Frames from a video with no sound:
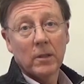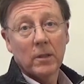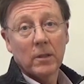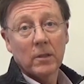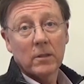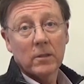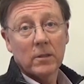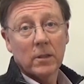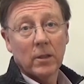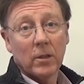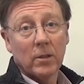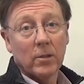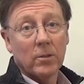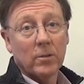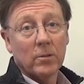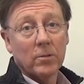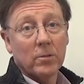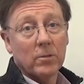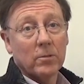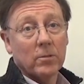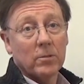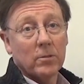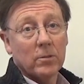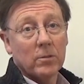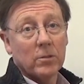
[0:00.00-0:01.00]
So
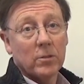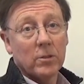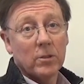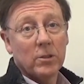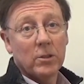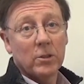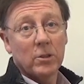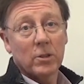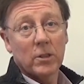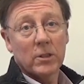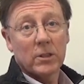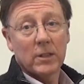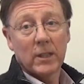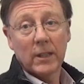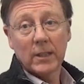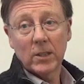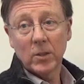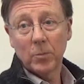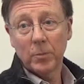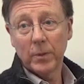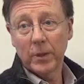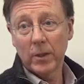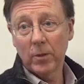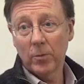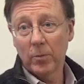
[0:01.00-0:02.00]
you just need
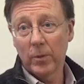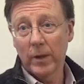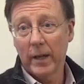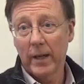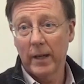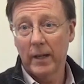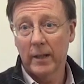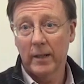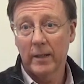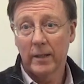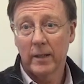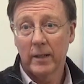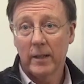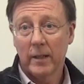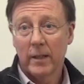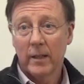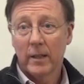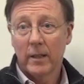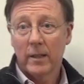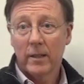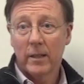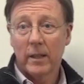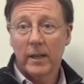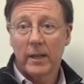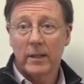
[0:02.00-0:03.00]
to be aware
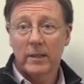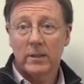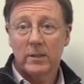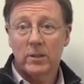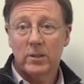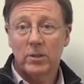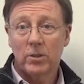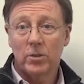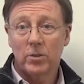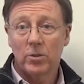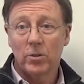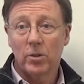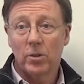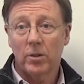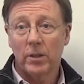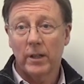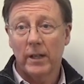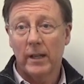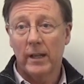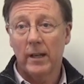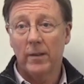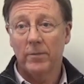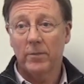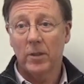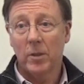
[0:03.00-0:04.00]
that you're not
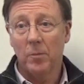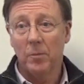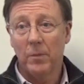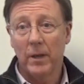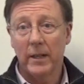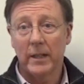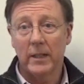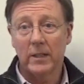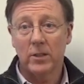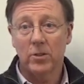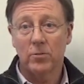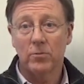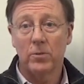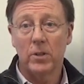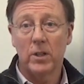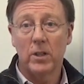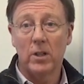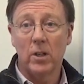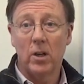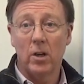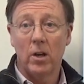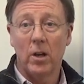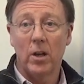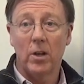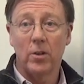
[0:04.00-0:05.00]
going to have that money to
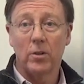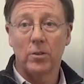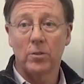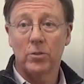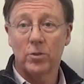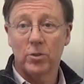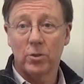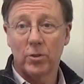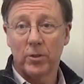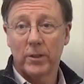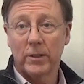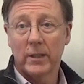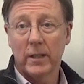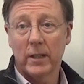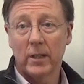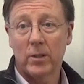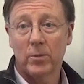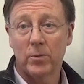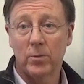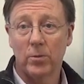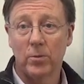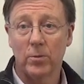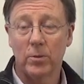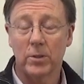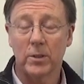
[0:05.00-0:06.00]
rely on during that
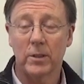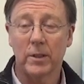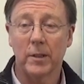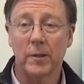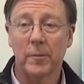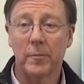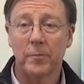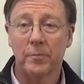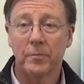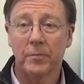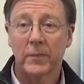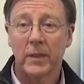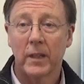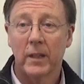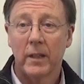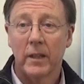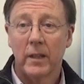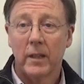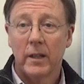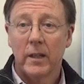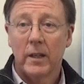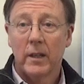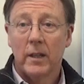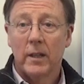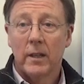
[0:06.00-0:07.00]
quarter.
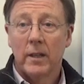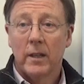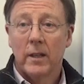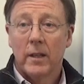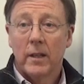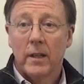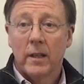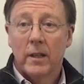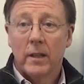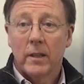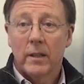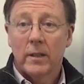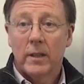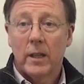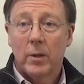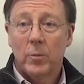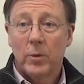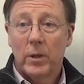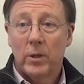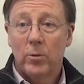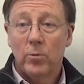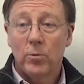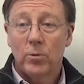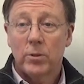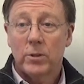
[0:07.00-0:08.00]
They
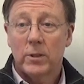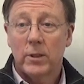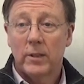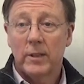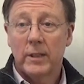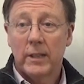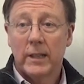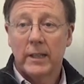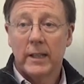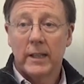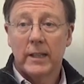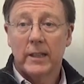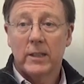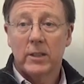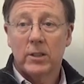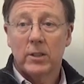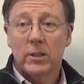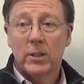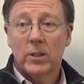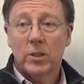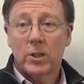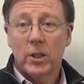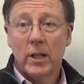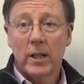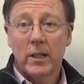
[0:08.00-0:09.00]
will also need
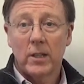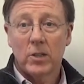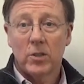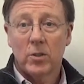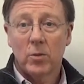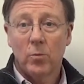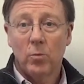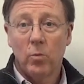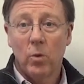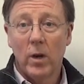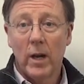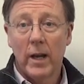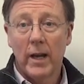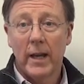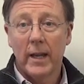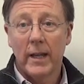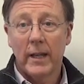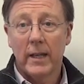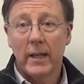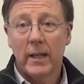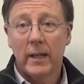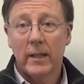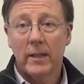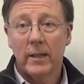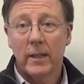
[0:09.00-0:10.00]
to change the
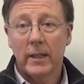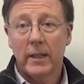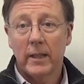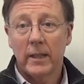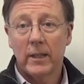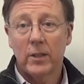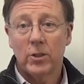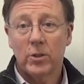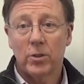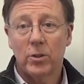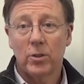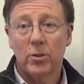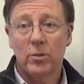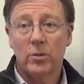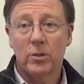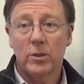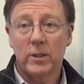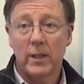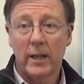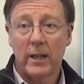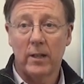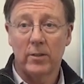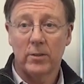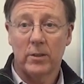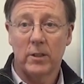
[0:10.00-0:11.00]
way they issue
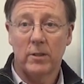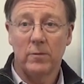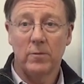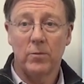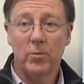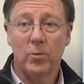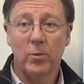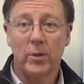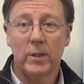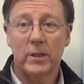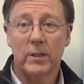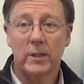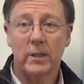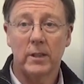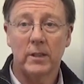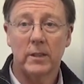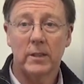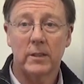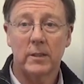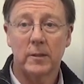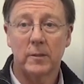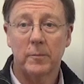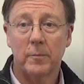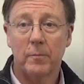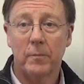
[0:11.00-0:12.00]
sales
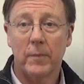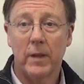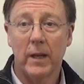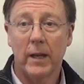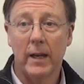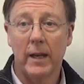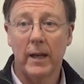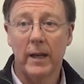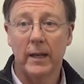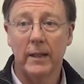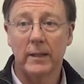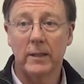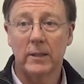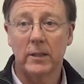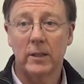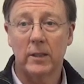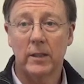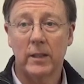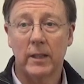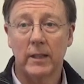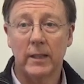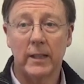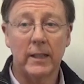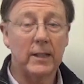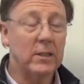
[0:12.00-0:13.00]
invoices, and
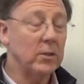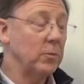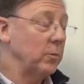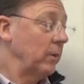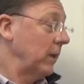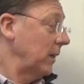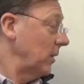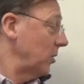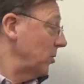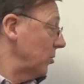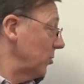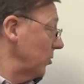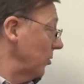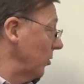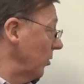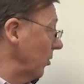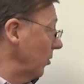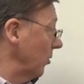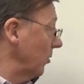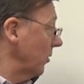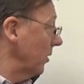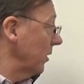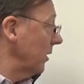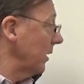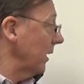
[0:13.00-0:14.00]
they need to make
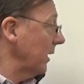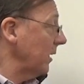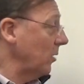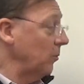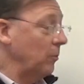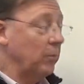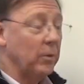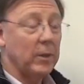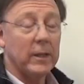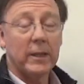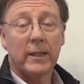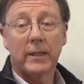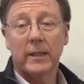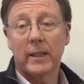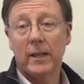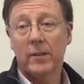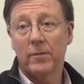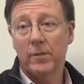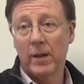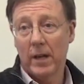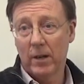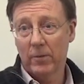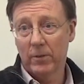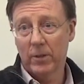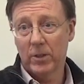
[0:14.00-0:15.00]
sure that they complete their
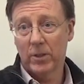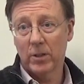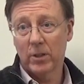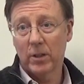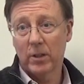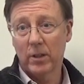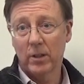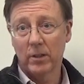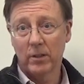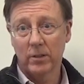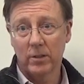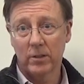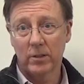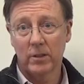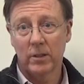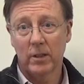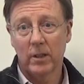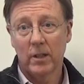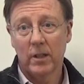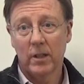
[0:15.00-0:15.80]
VAT returns